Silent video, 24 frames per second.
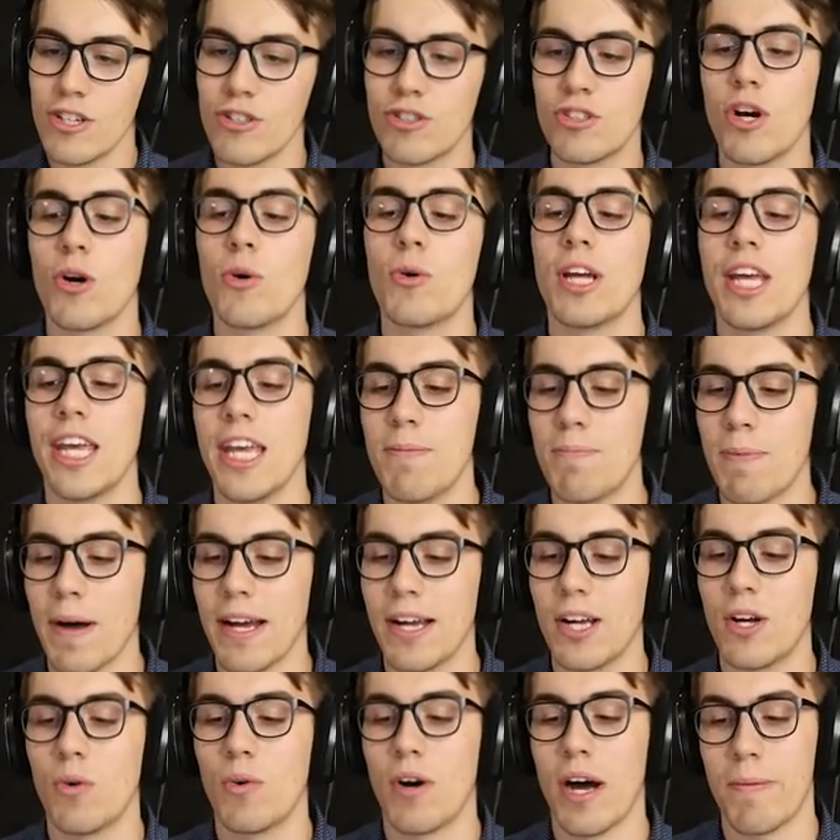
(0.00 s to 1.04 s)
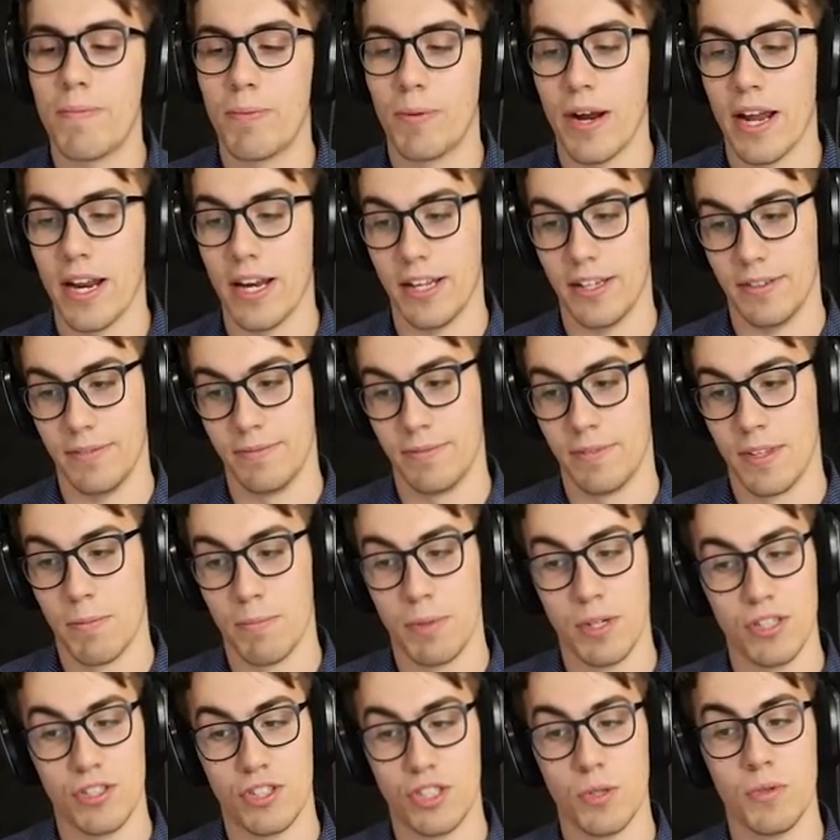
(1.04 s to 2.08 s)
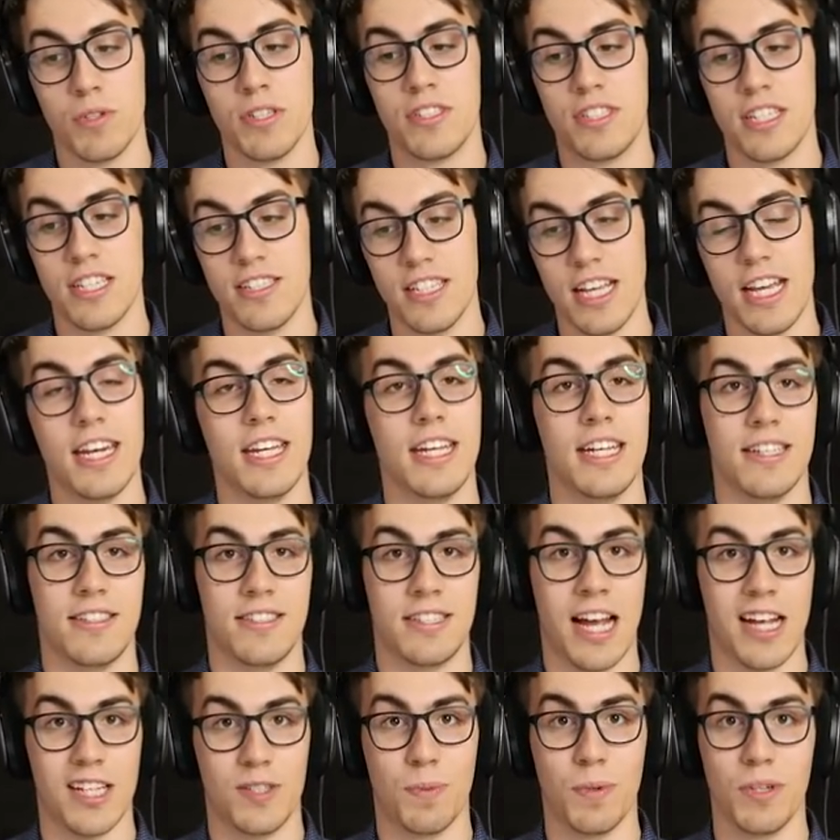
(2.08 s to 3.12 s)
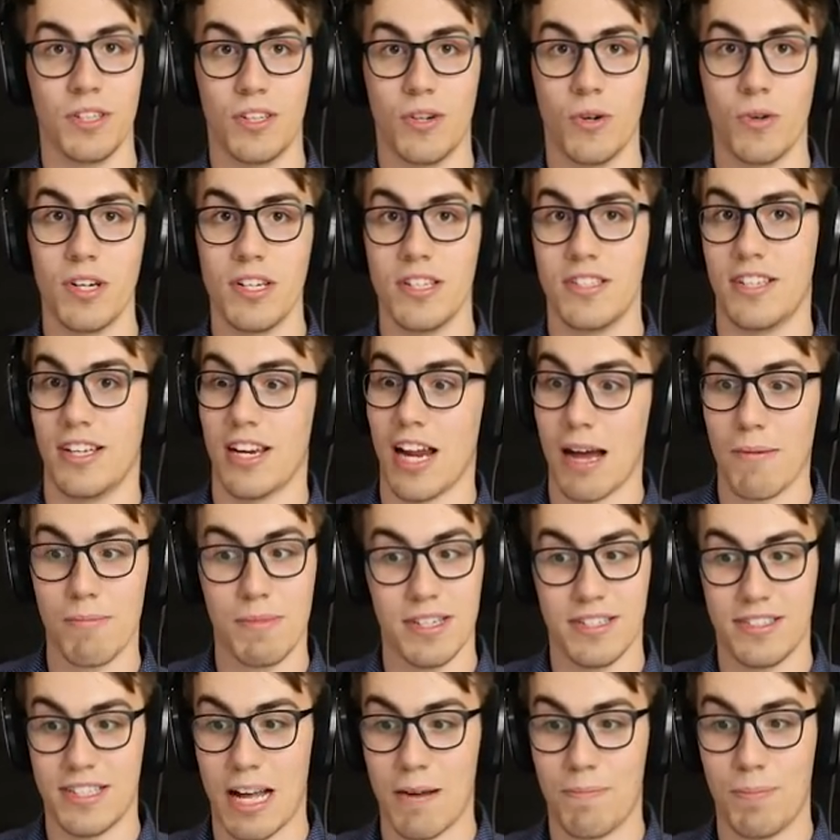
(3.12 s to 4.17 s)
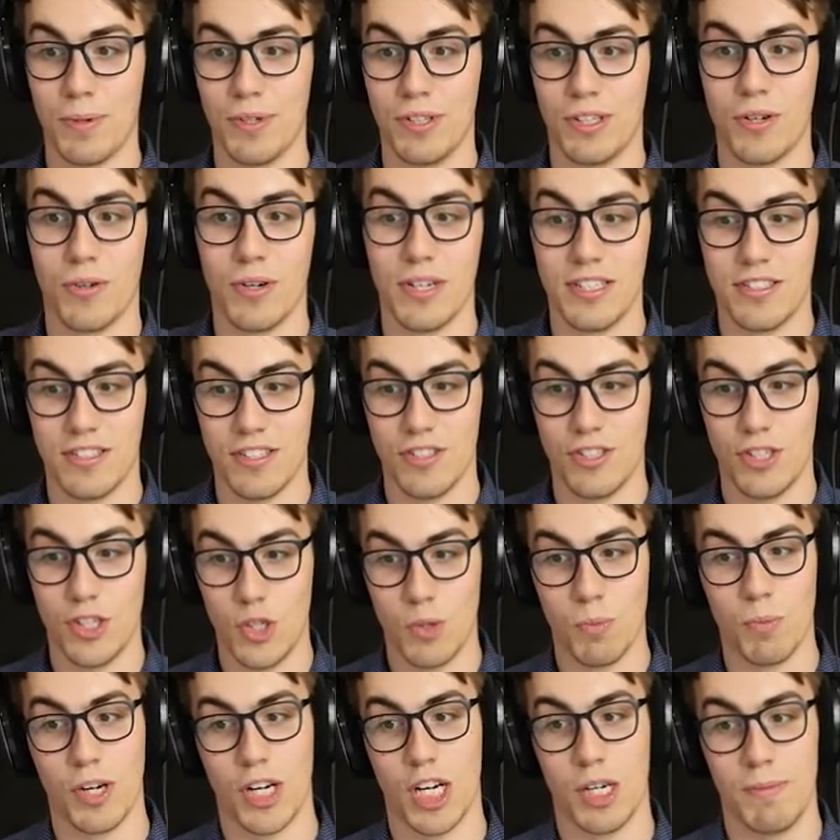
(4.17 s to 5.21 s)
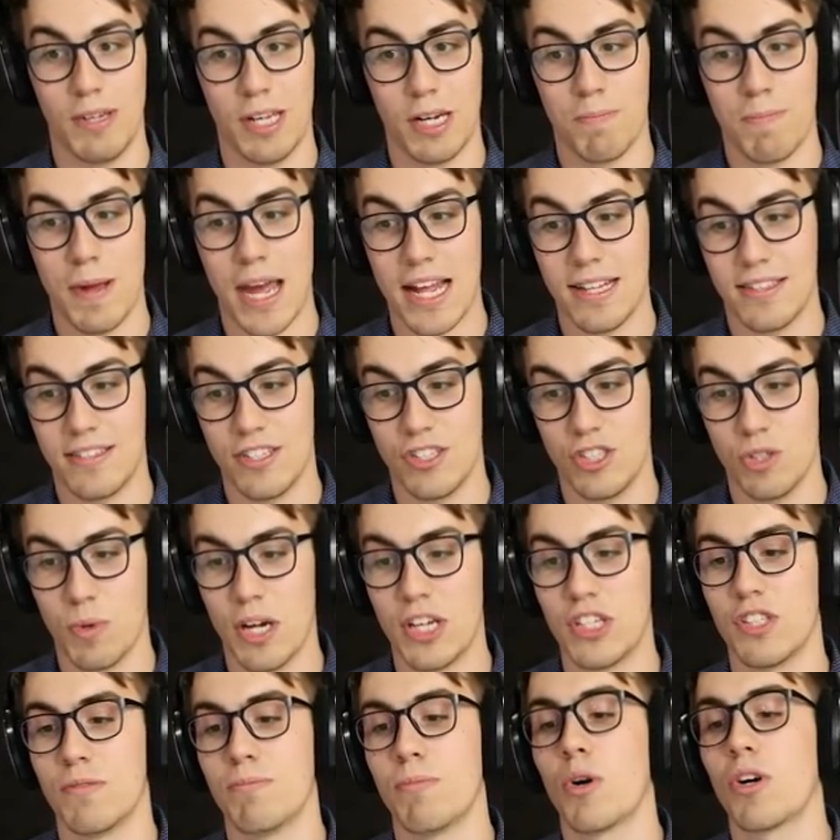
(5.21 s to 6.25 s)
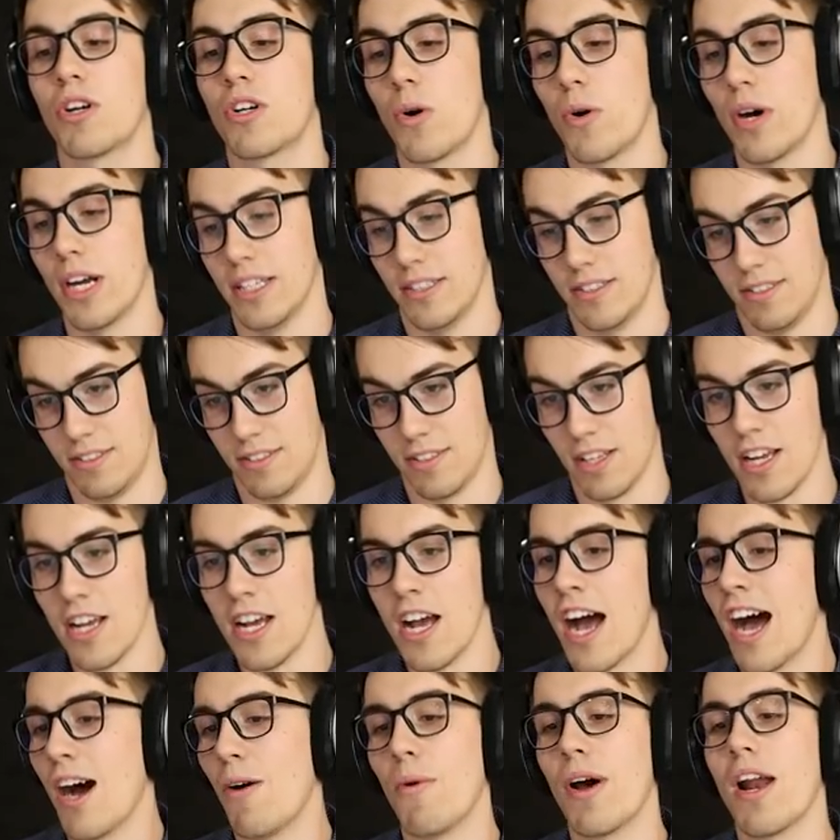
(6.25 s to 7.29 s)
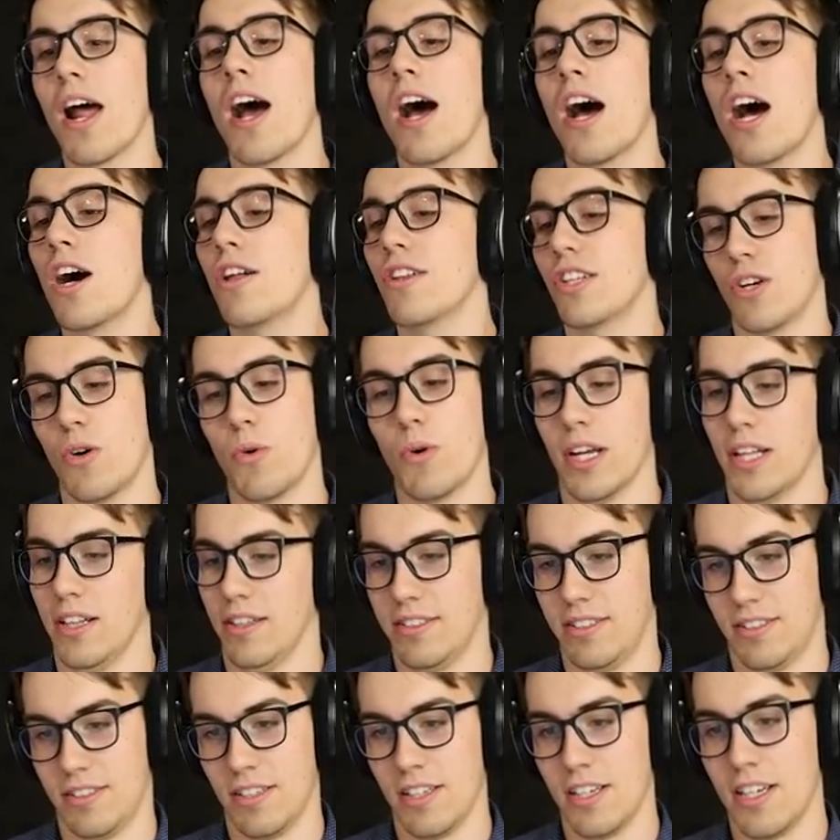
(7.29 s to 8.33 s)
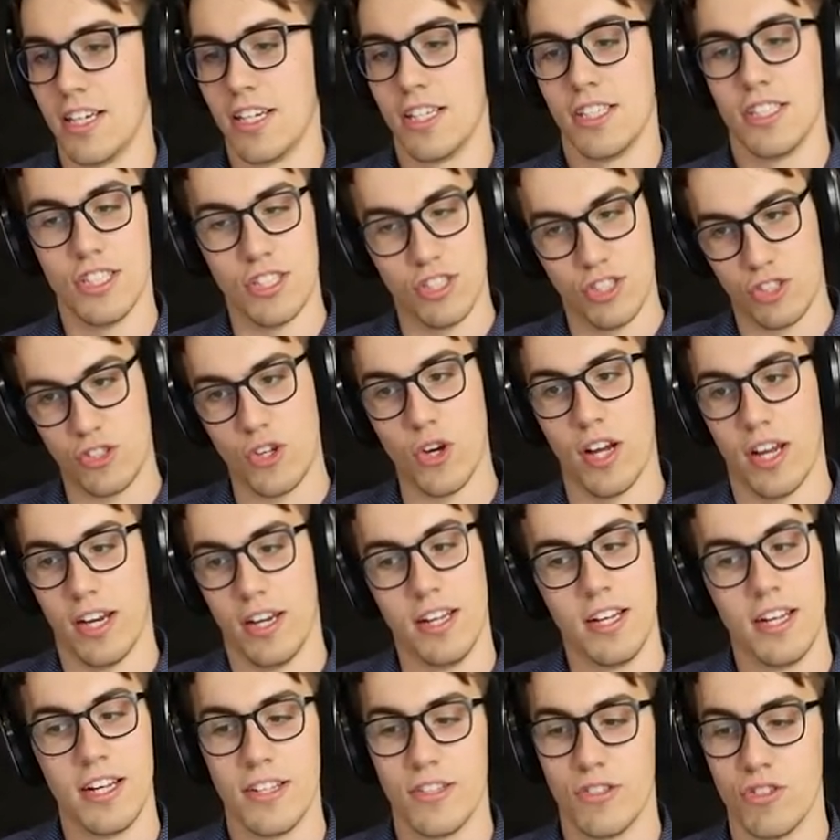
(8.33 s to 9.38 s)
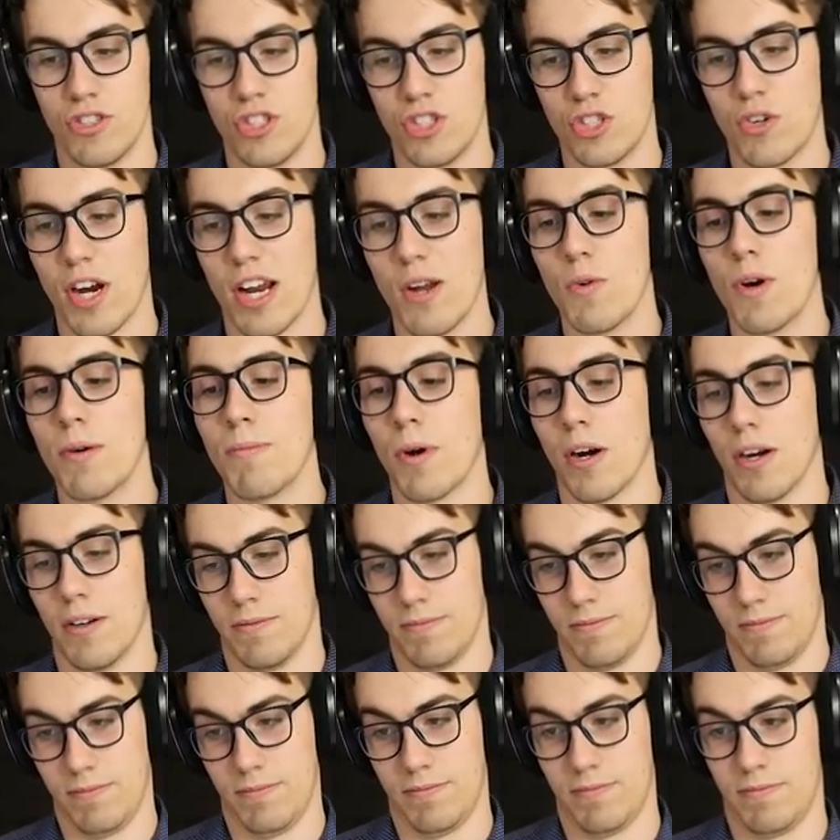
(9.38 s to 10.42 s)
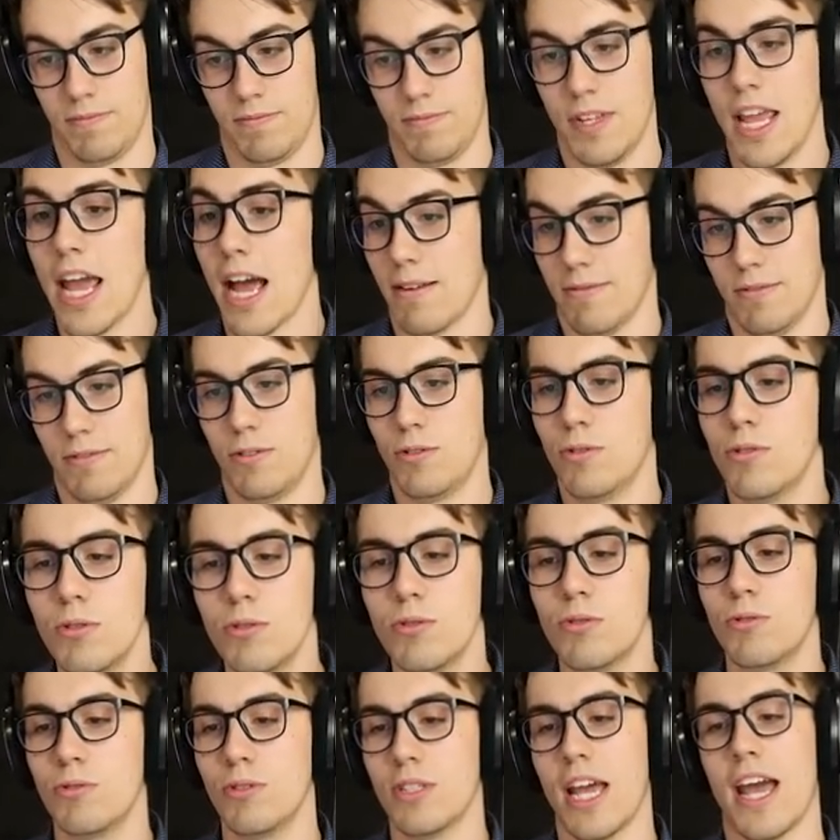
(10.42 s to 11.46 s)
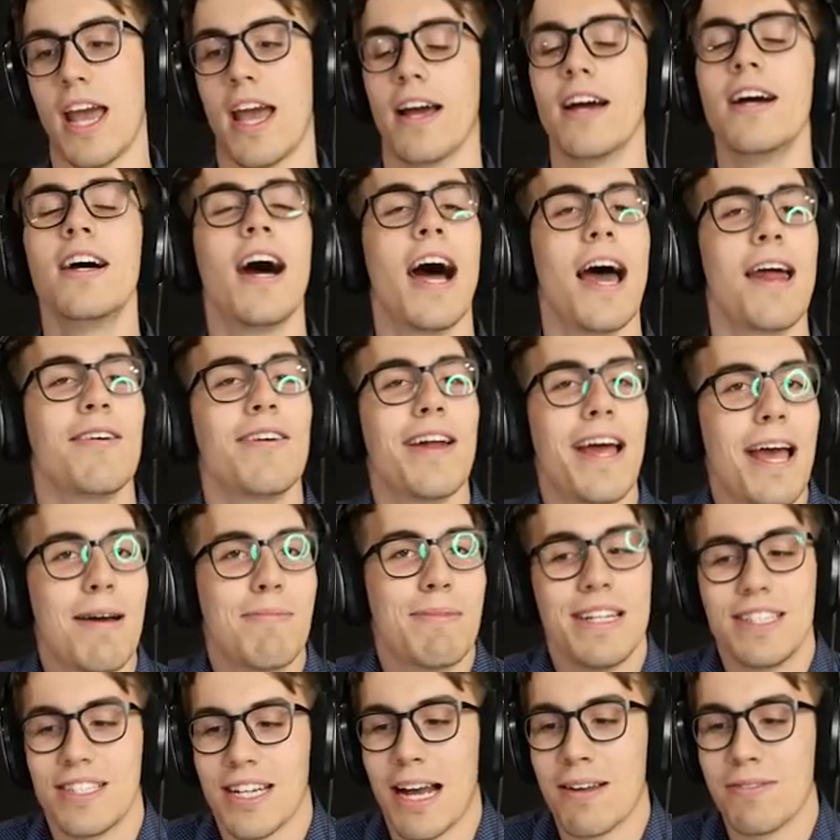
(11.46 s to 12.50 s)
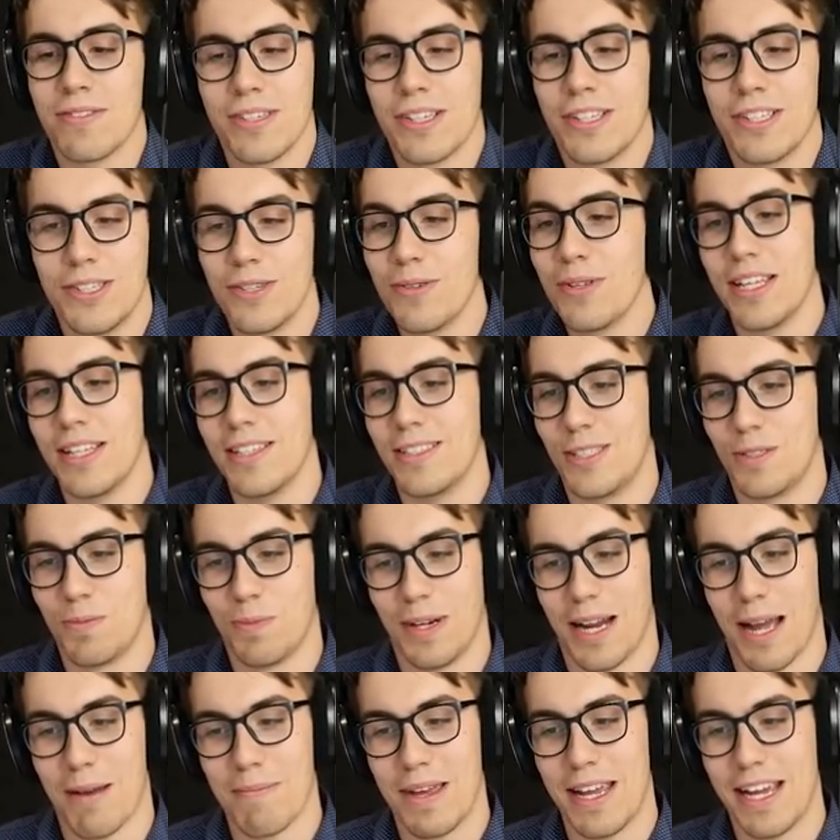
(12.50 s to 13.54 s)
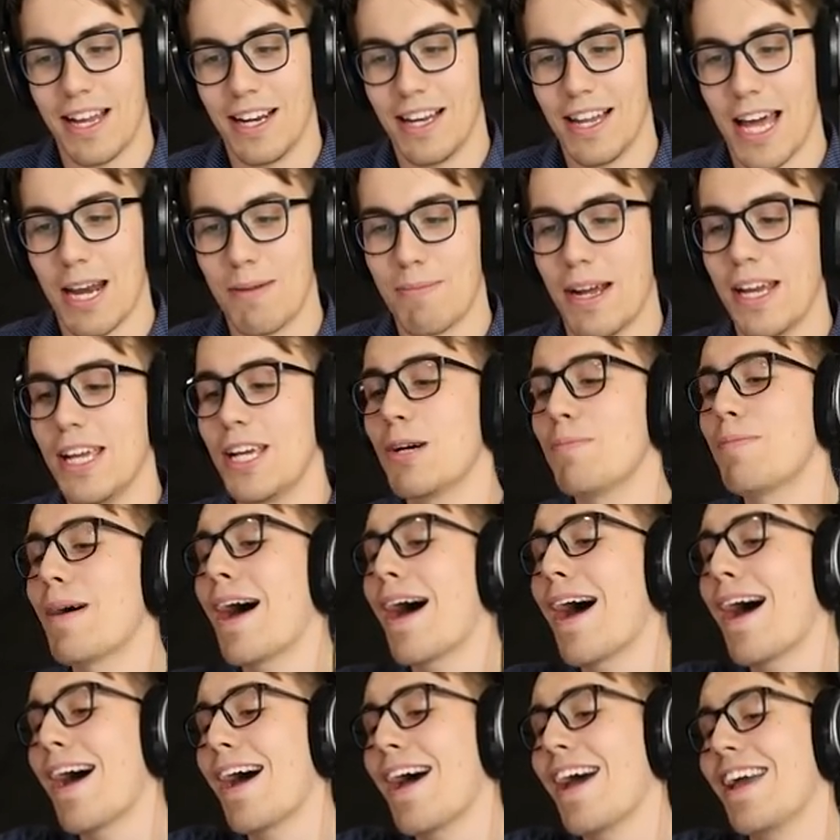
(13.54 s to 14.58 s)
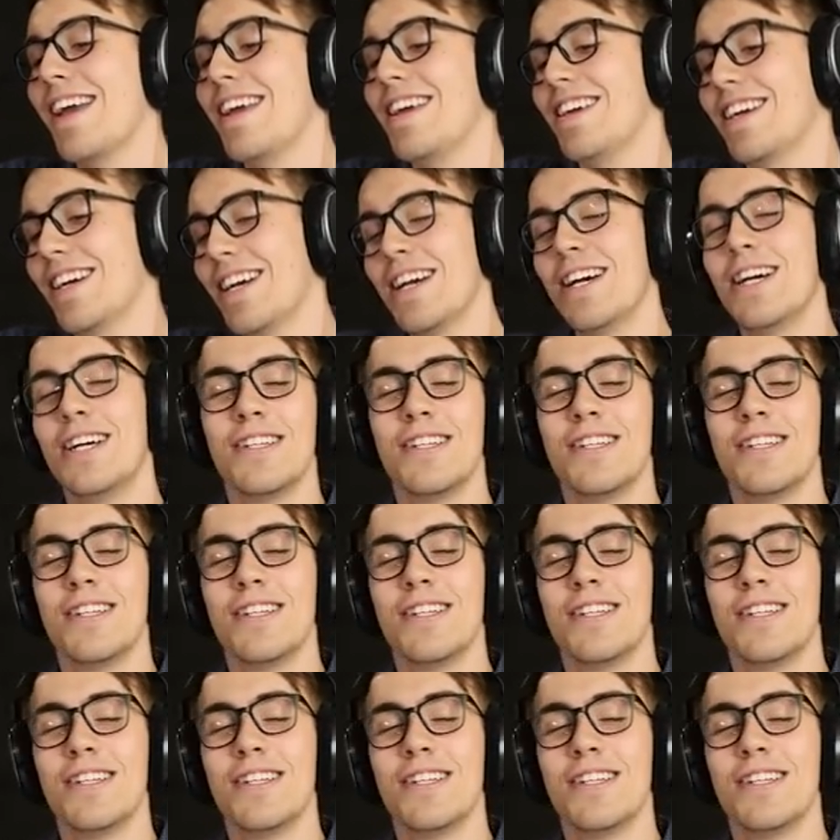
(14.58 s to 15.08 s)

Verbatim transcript: So keep on cooperating. But as soon as this idiot stops putting coins in, I'm gonna stop putting coins in too, and we're gonna be in a bad situation. More coins. I want all the coins. This is good. This is great. One more. Yeah. Ooh, yeah. I don't know how many times we're gonna do this, but I'm making a lot of money. Goodbye.